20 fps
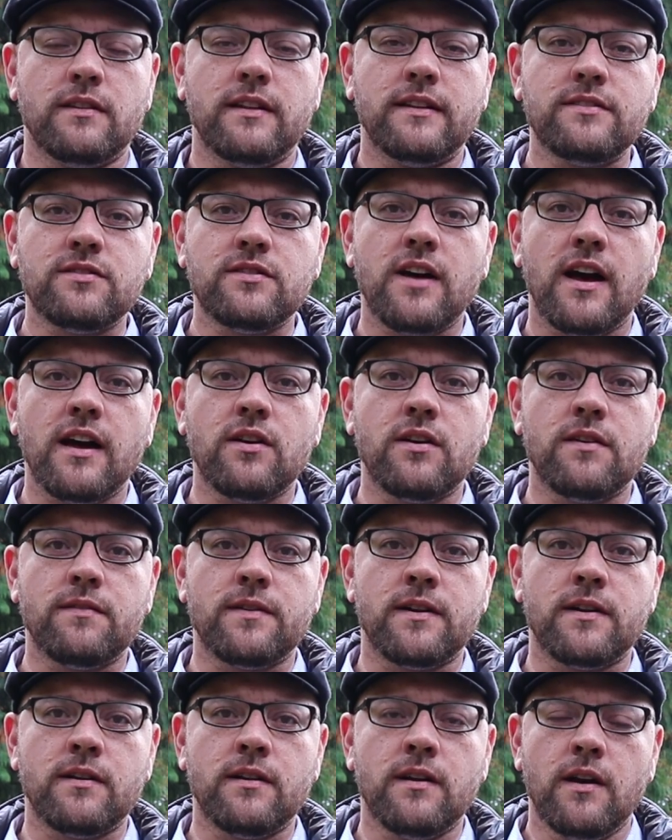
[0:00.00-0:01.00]
let's talk
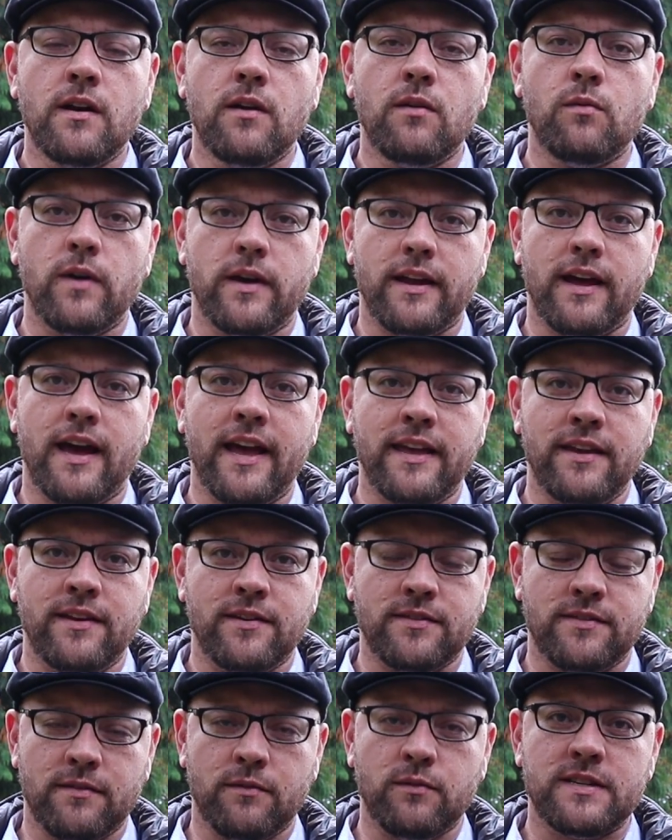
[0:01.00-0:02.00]
over what I
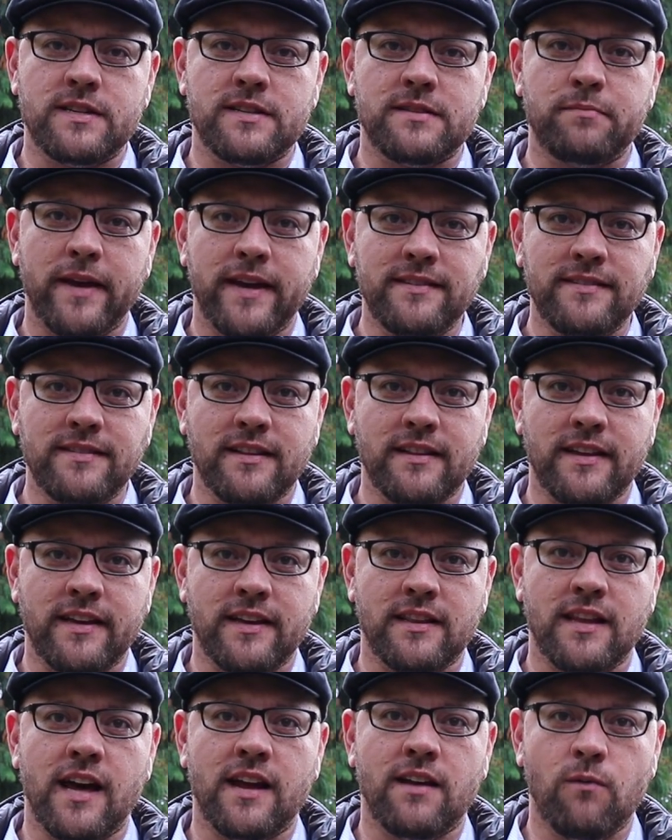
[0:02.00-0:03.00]
use, which is
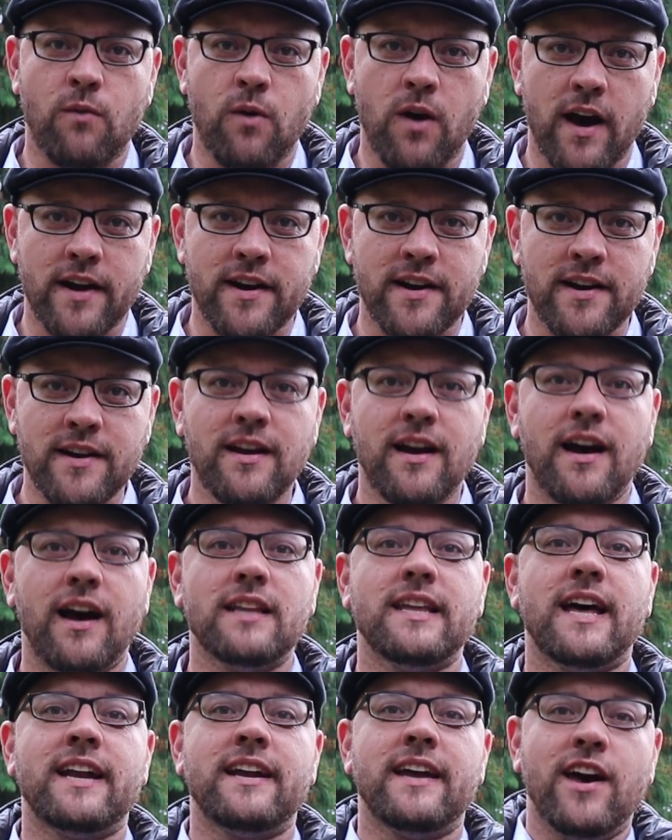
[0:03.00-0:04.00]
basically a lot of water,
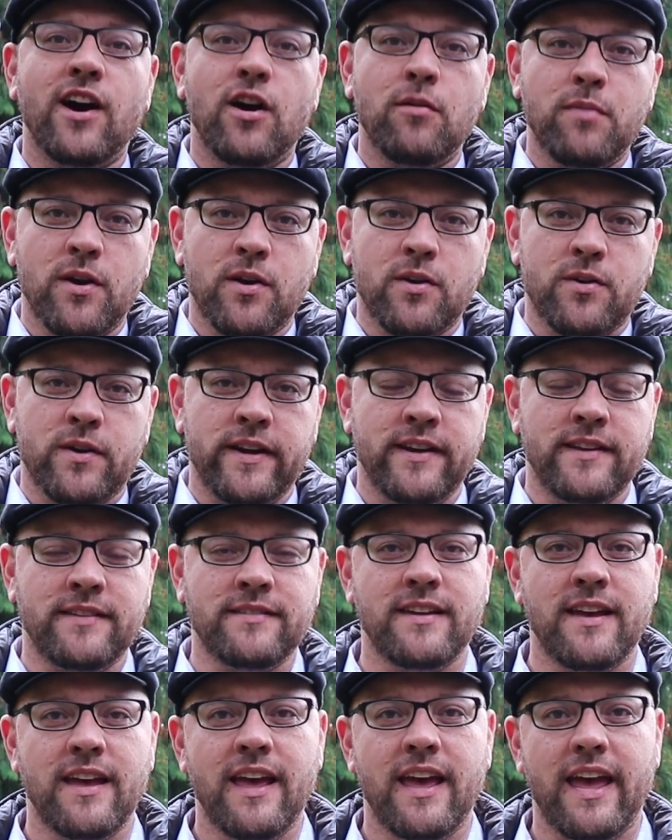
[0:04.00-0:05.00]
a lot of elbow
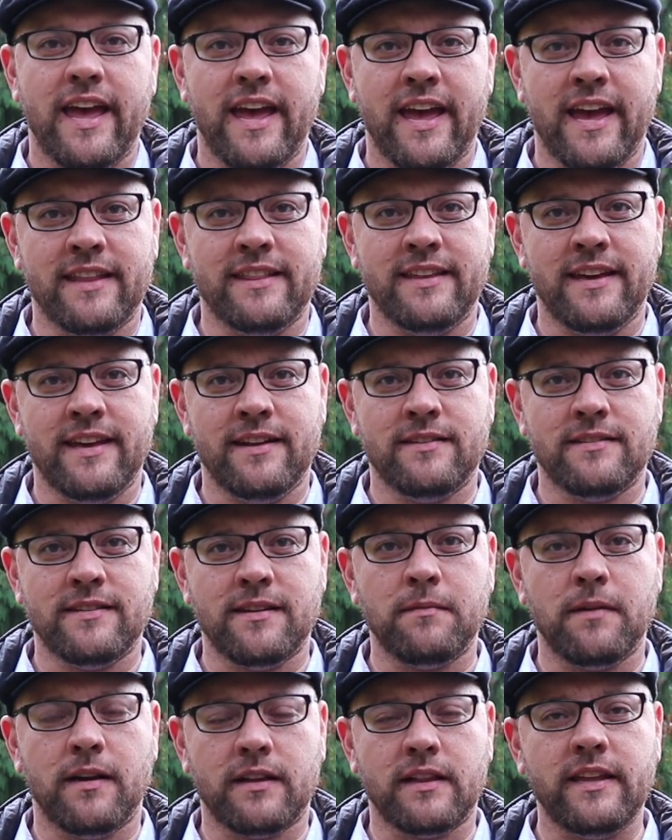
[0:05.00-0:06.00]
grease, and then
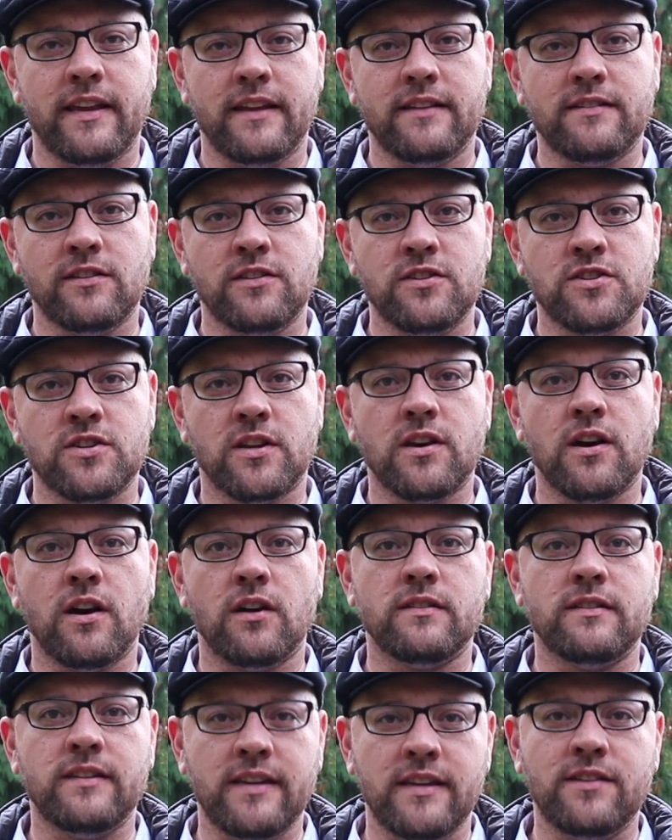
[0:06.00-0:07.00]
some, a cleaning solution
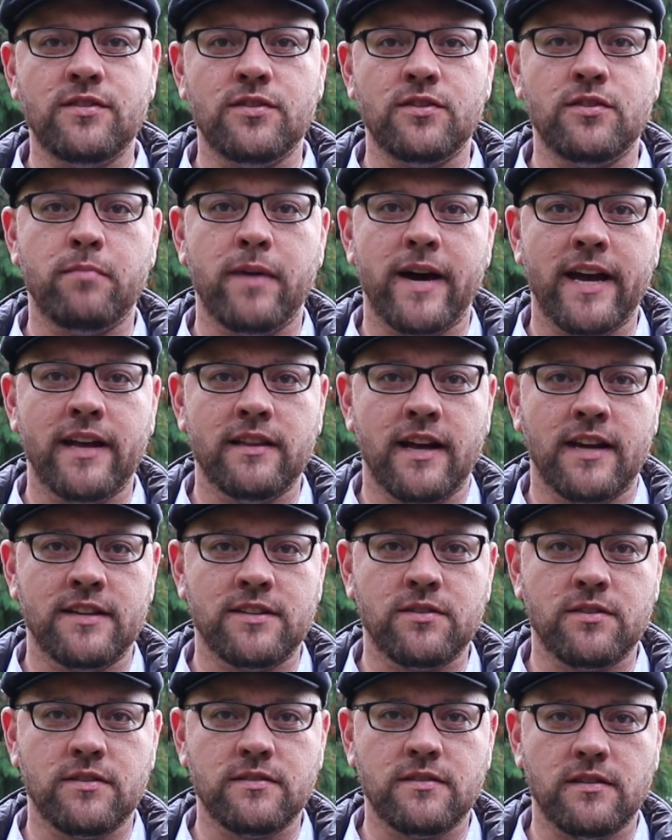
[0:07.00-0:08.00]
called D2
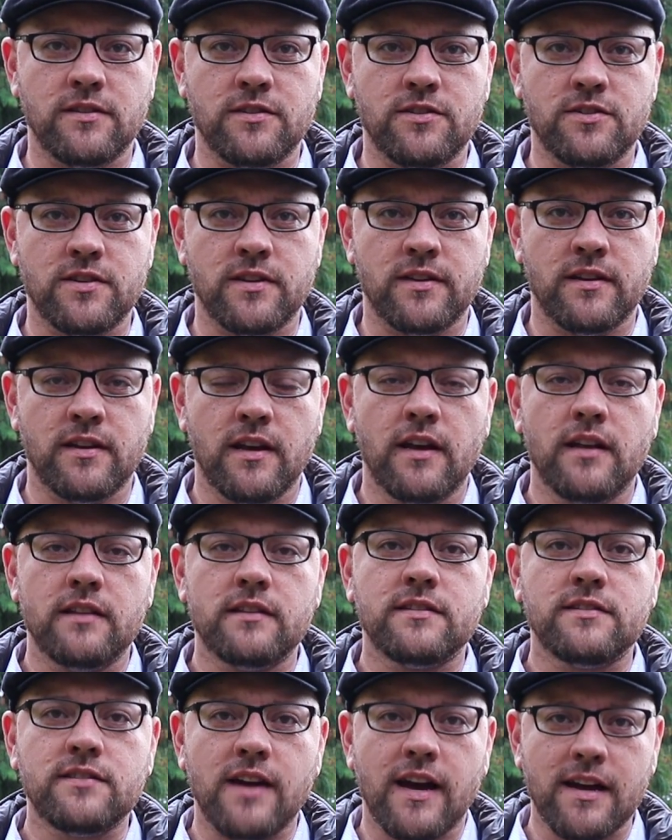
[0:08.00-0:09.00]
Biological Solution.
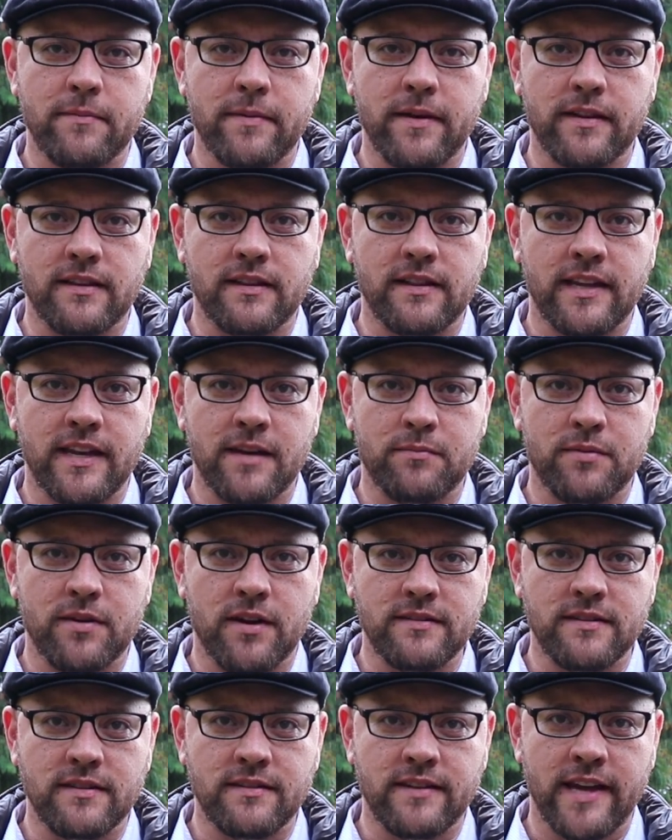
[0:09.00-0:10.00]
Let's talk about the cleaning
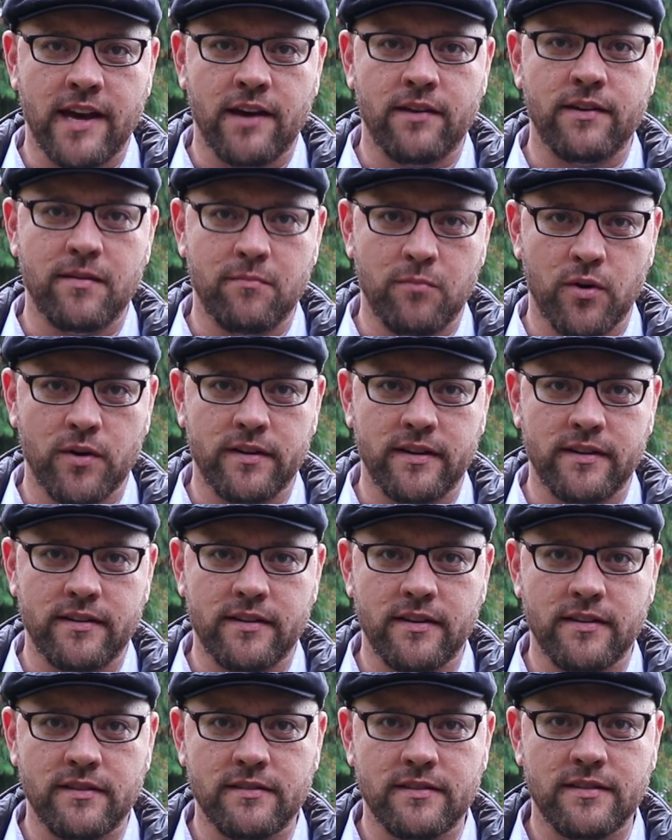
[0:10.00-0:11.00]
process now in more
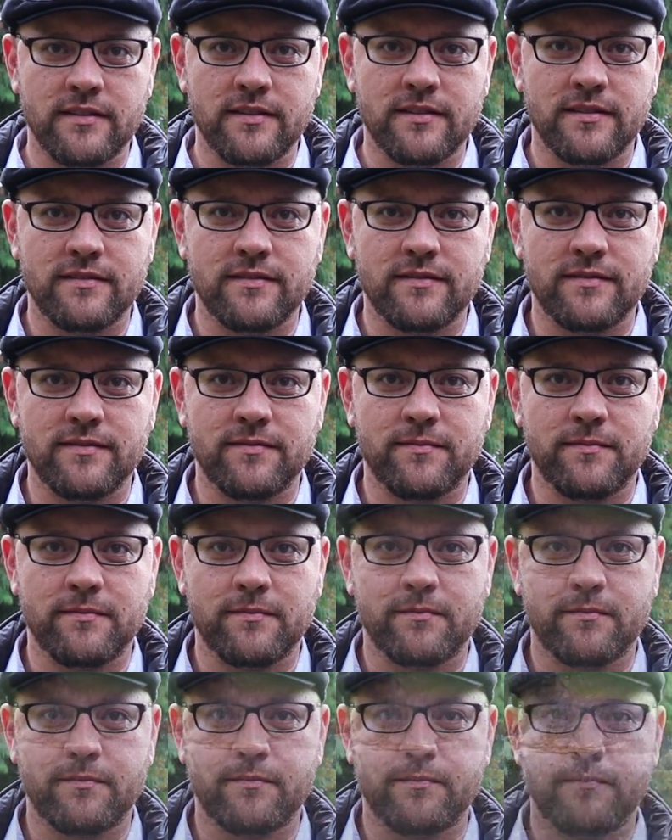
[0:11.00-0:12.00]
details.
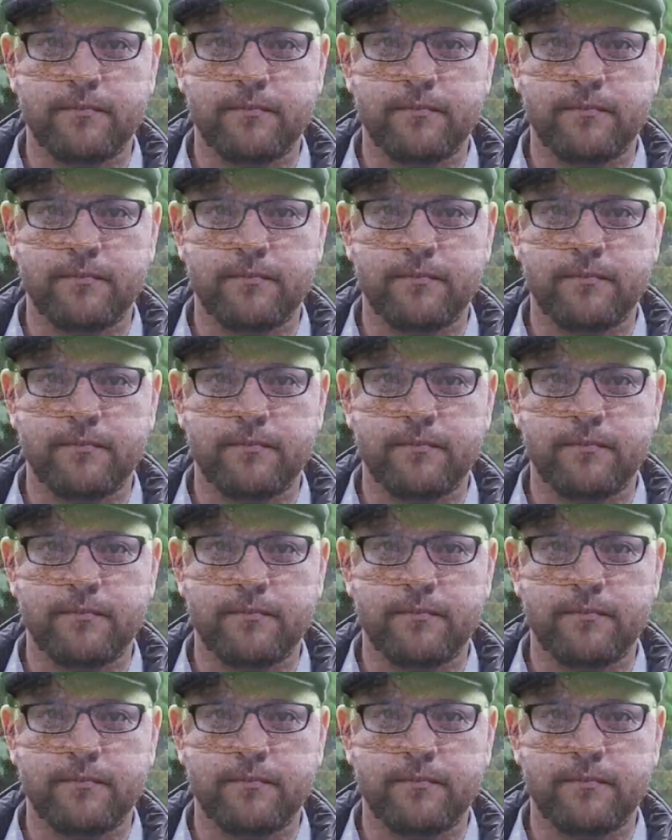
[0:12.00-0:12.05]
The